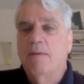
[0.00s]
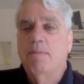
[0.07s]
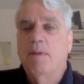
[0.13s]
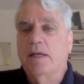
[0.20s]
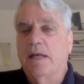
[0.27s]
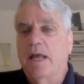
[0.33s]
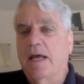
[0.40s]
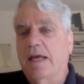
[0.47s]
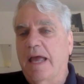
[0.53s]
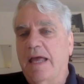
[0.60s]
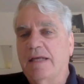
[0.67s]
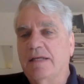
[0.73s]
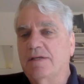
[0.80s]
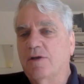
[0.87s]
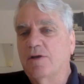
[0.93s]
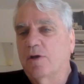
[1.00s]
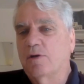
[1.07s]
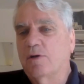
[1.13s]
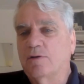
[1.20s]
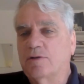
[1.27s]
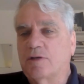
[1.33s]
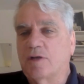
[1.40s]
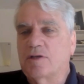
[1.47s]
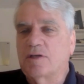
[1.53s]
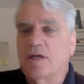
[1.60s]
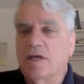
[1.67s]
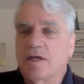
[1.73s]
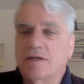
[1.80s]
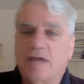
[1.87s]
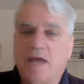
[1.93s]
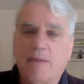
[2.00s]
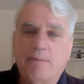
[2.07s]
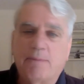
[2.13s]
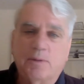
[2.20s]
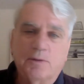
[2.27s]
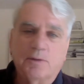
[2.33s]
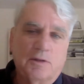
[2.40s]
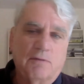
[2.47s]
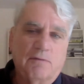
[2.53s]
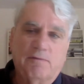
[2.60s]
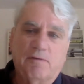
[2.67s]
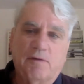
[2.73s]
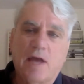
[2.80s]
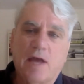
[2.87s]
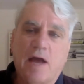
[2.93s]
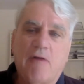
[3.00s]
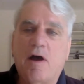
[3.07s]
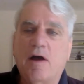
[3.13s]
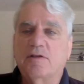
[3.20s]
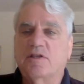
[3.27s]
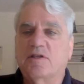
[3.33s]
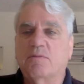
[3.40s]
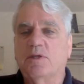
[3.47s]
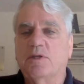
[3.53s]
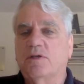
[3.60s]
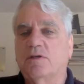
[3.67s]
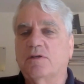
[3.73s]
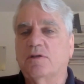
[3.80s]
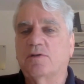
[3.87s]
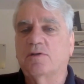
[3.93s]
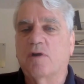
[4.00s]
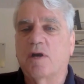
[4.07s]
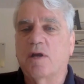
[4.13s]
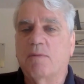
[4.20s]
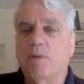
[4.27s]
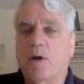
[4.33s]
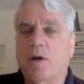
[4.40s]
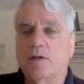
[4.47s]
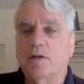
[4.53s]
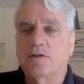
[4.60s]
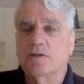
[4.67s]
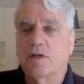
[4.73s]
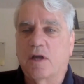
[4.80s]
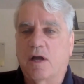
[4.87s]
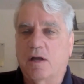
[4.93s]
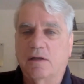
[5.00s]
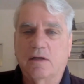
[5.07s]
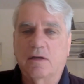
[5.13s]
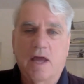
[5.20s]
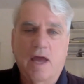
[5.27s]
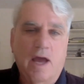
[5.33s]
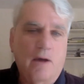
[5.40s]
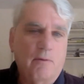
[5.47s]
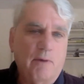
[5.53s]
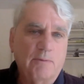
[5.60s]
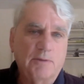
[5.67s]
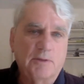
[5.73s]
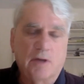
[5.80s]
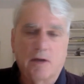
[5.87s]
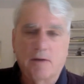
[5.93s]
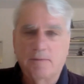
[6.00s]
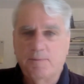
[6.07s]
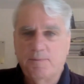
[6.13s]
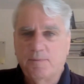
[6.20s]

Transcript: but again, you can also see examples of ERI's submission to treaty bodies on our website.